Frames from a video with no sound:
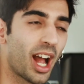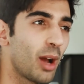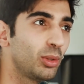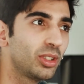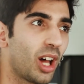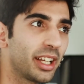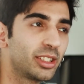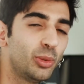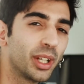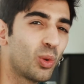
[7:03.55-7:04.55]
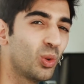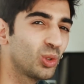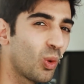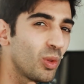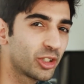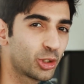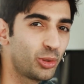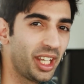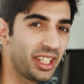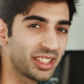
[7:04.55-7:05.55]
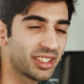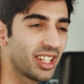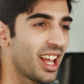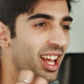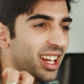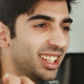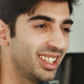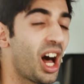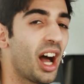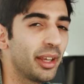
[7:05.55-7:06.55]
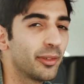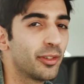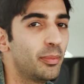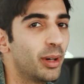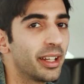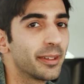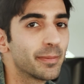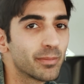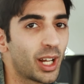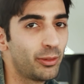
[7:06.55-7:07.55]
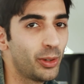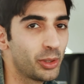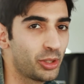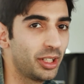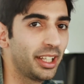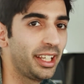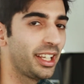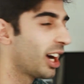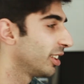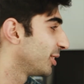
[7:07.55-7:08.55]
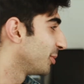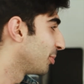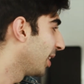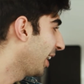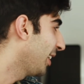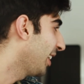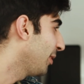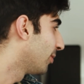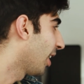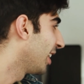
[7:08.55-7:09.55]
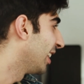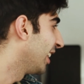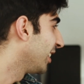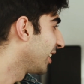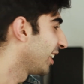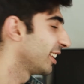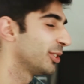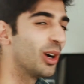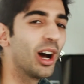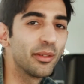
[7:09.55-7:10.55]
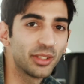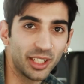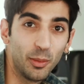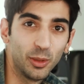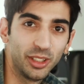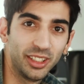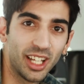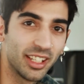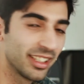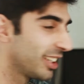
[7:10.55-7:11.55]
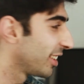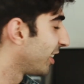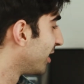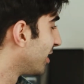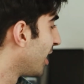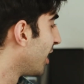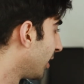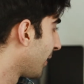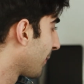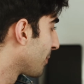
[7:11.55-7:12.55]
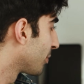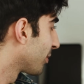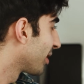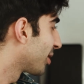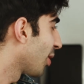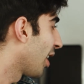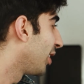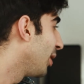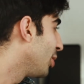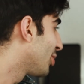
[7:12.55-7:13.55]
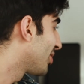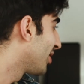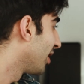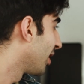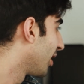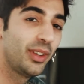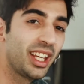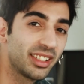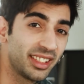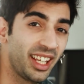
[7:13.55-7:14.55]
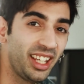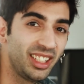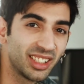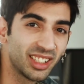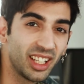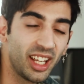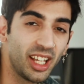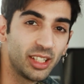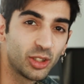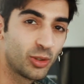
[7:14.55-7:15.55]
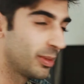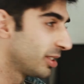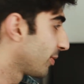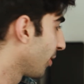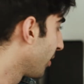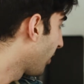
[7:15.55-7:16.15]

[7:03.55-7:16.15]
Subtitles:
I would like to record all the strings live, but unfortunately I don't play any violin and I don't have someone who does it. So I used VST's instruments for the